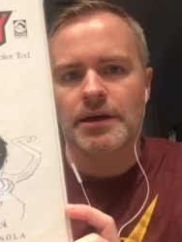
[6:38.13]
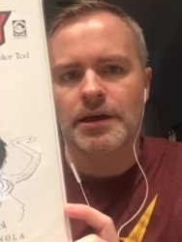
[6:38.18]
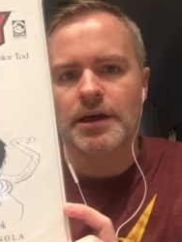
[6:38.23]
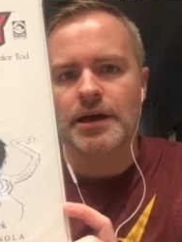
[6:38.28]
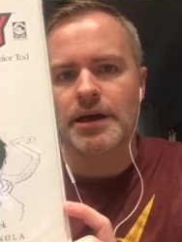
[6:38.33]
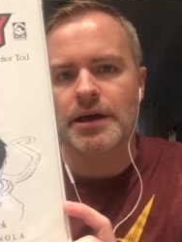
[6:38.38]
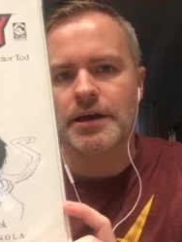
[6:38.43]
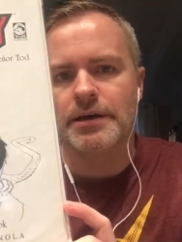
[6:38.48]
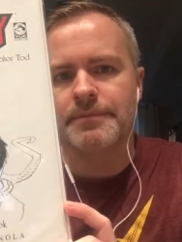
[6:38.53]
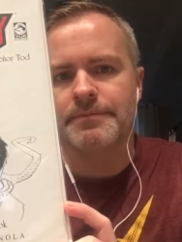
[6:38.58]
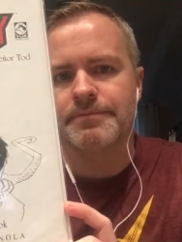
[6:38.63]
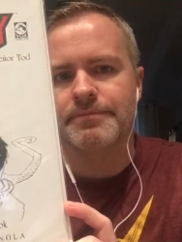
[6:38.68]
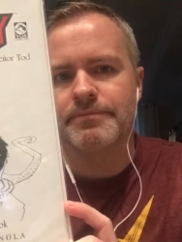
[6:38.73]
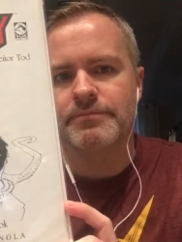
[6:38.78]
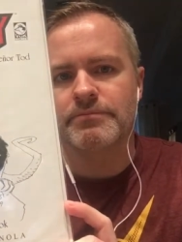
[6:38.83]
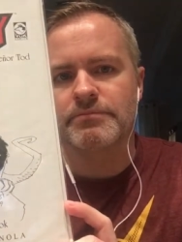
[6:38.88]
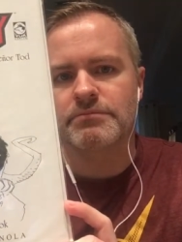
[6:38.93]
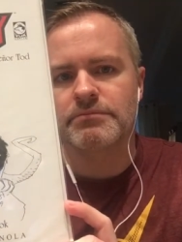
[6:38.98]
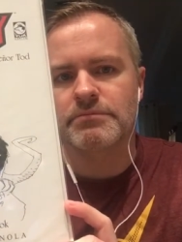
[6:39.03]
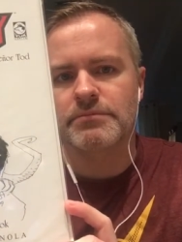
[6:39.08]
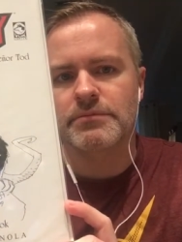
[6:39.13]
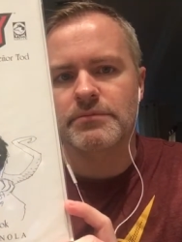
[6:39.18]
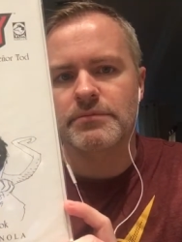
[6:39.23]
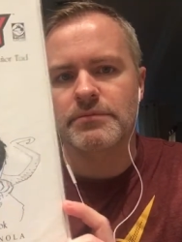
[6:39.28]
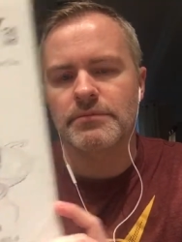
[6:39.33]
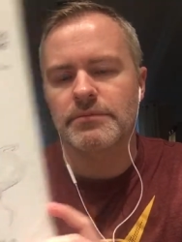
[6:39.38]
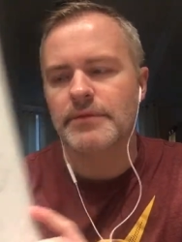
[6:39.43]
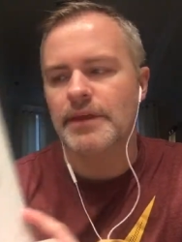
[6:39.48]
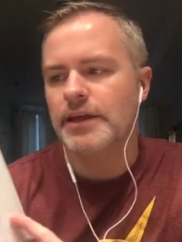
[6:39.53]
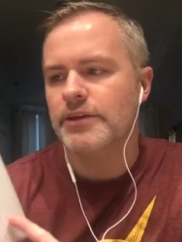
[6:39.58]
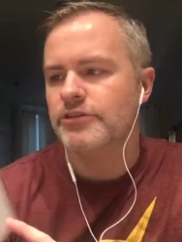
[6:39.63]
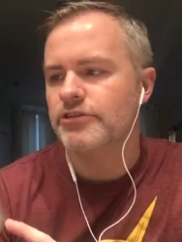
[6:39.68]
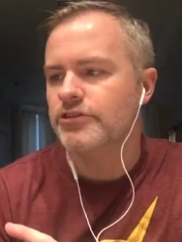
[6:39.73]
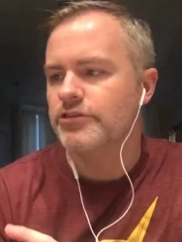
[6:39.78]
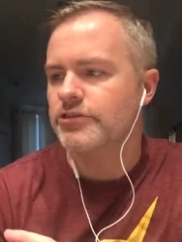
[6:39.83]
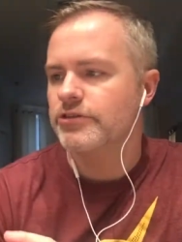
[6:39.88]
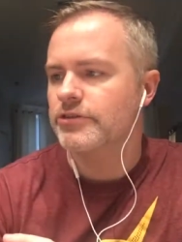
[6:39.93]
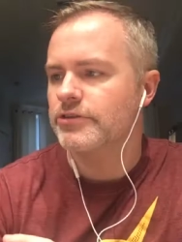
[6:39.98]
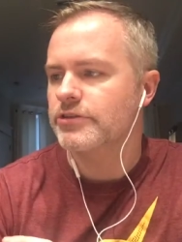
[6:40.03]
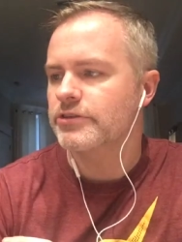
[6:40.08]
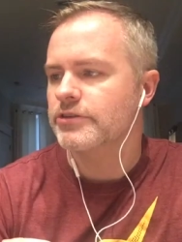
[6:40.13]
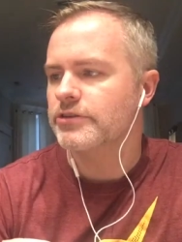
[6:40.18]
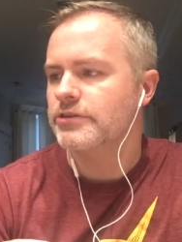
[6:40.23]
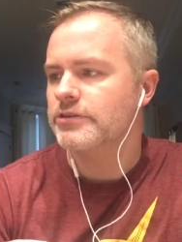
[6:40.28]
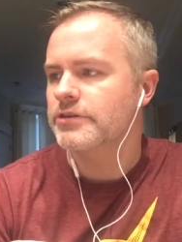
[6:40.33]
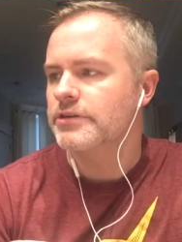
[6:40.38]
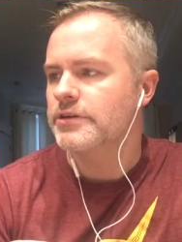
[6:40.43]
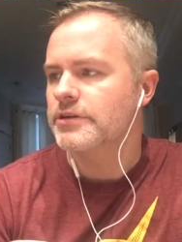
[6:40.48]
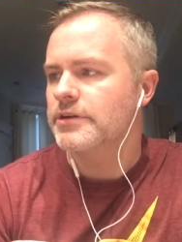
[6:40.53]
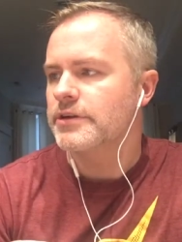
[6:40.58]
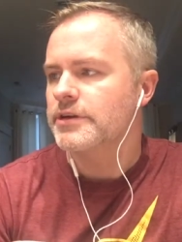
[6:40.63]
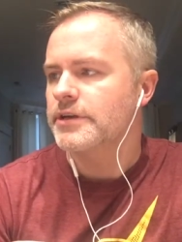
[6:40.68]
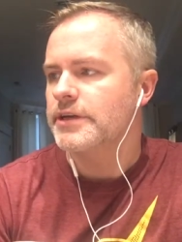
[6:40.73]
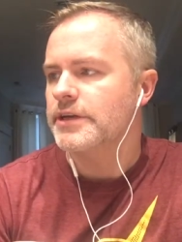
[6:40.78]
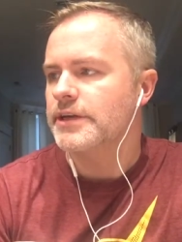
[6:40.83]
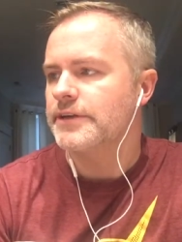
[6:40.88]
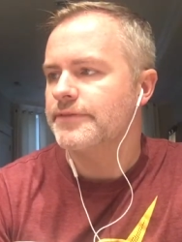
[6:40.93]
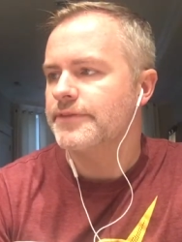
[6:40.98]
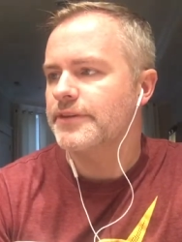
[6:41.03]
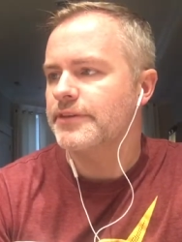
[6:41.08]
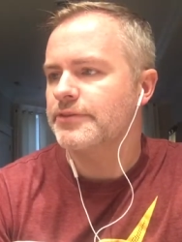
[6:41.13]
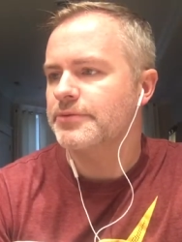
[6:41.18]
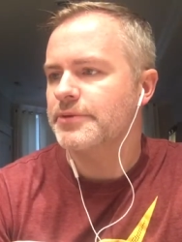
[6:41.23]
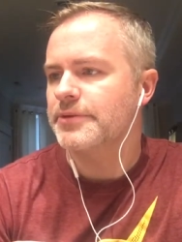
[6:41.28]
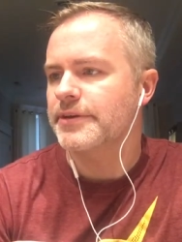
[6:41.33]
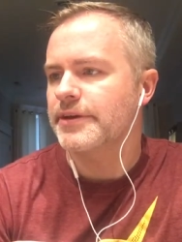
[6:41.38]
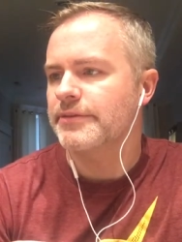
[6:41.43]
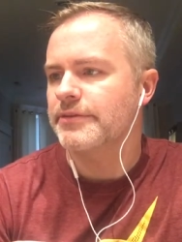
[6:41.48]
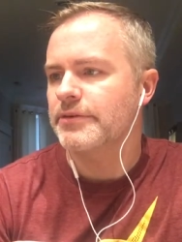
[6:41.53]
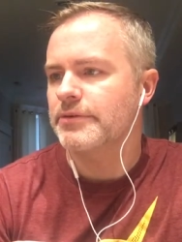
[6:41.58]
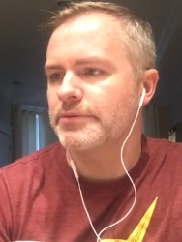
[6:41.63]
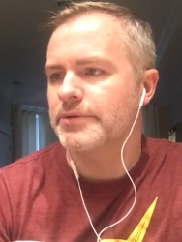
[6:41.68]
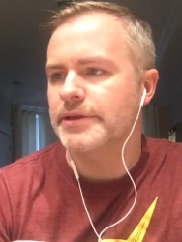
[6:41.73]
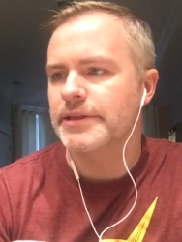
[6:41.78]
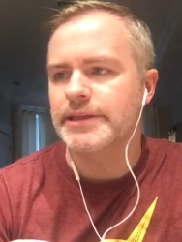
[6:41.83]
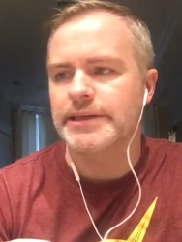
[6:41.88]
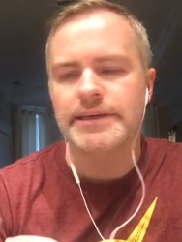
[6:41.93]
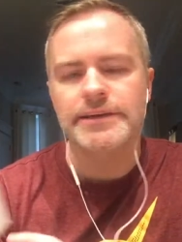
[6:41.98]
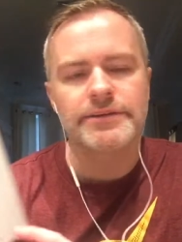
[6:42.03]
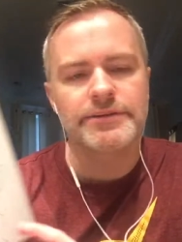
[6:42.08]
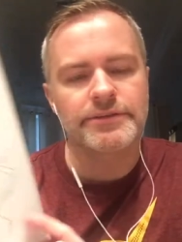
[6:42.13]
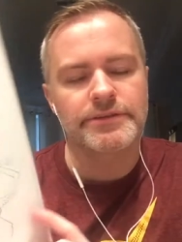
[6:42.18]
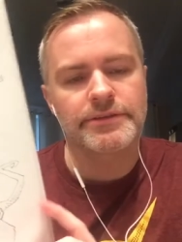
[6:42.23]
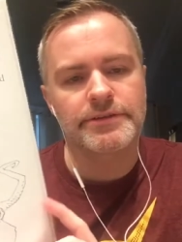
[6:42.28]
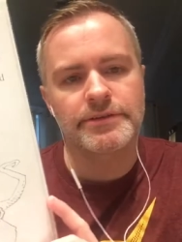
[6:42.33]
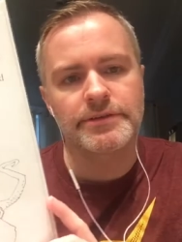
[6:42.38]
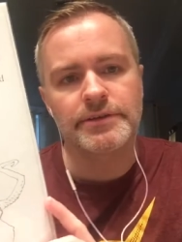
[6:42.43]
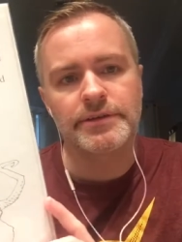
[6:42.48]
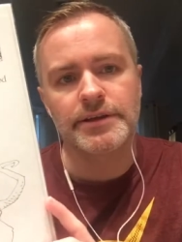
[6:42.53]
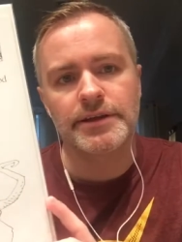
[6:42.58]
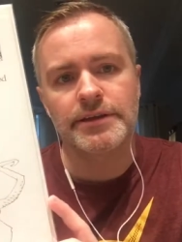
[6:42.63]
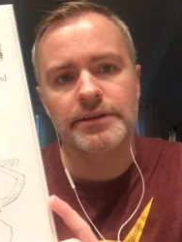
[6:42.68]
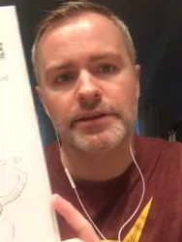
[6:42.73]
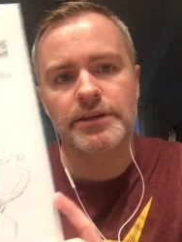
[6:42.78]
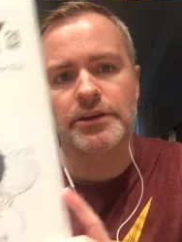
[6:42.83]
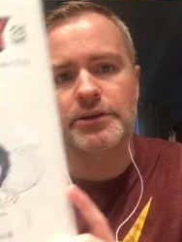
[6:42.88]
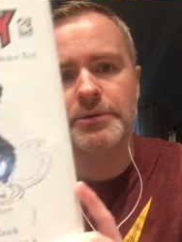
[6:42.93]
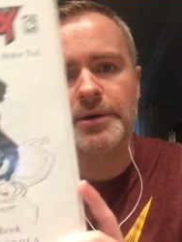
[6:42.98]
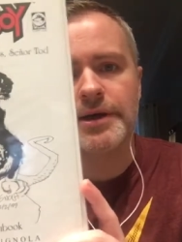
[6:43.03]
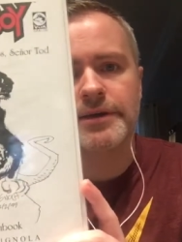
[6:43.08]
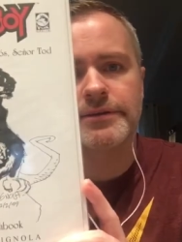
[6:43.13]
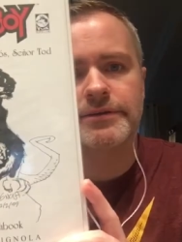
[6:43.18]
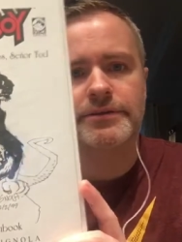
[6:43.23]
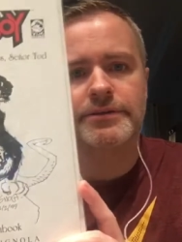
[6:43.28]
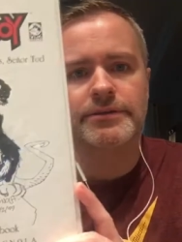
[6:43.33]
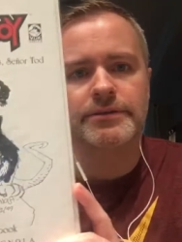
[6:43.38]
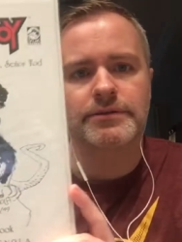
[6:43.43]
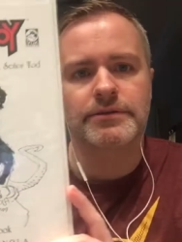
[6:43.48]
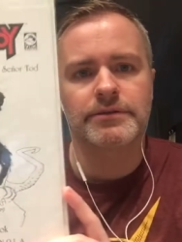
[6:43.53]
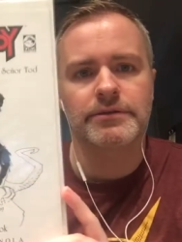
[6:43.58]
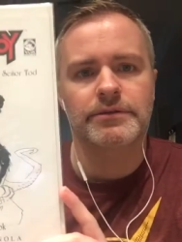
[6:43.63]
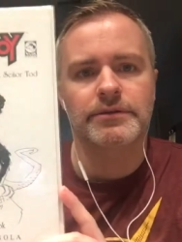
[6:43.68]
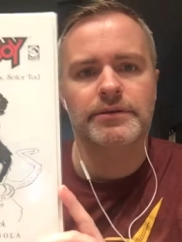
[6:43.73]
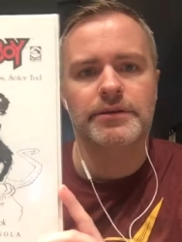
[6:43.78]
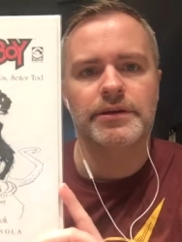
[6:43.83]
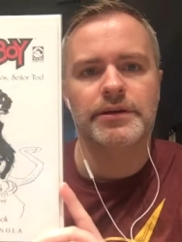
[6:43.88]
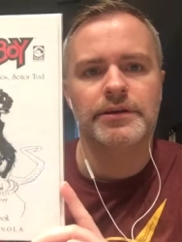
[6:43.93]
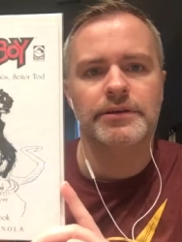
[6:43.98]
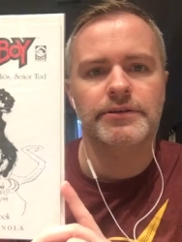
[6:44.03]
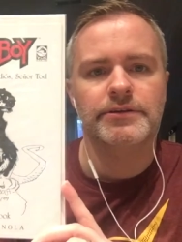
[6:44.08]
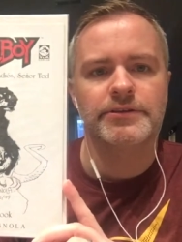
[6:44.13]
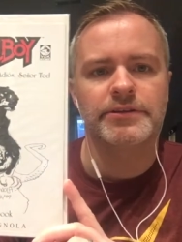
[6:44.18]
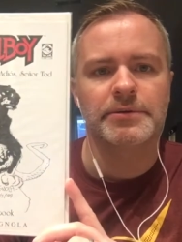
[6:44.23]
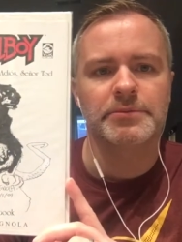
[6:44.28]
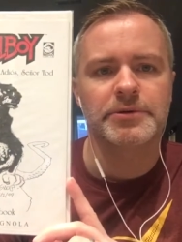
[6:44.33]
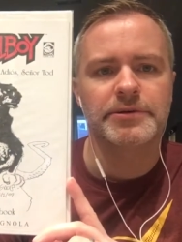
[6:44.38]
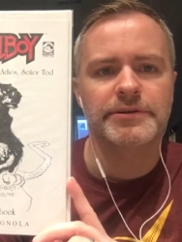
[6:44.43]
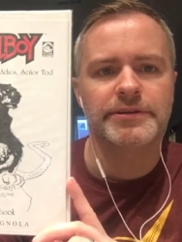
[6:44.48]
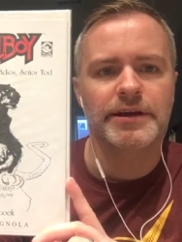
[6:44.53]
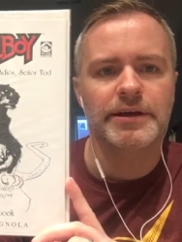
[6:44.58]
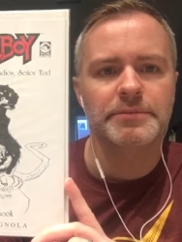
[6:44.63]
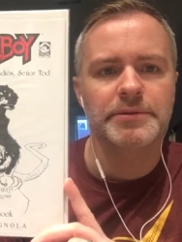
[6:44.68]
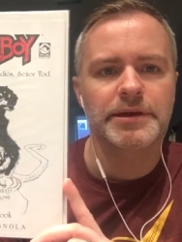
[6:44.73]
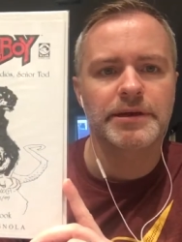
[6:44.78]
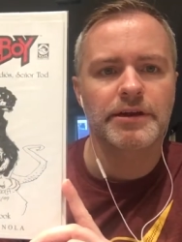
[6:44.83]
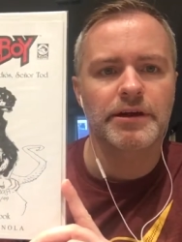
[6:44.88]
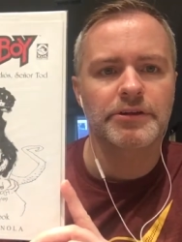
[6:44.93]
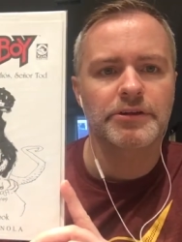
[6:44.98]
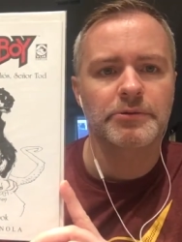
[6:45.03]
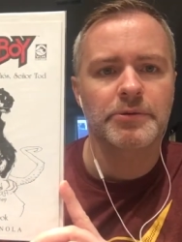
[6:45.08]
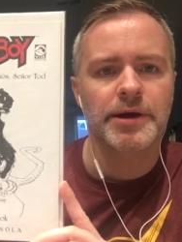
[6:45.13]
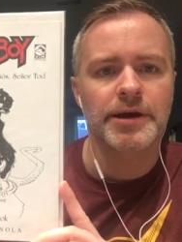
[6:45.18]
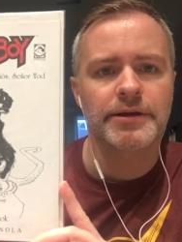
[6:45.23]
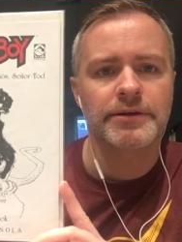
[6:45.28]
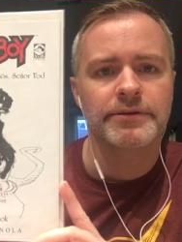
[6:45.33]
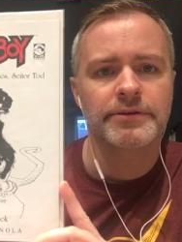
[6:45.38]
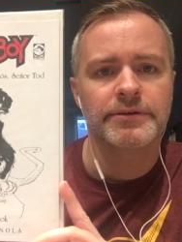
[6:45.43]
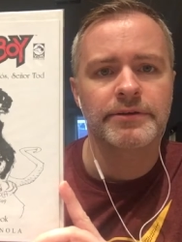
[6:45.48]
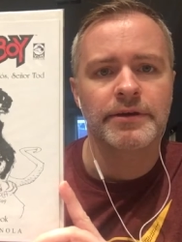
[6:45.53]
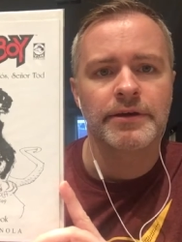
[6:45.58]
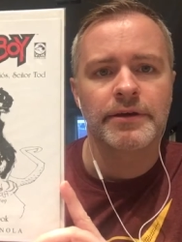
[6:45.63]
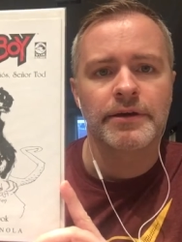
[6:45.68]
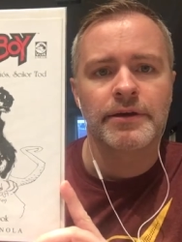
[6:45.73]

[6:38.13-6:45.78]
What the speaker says: Not sure if this was ever released in the US. Someone tell me otherwise.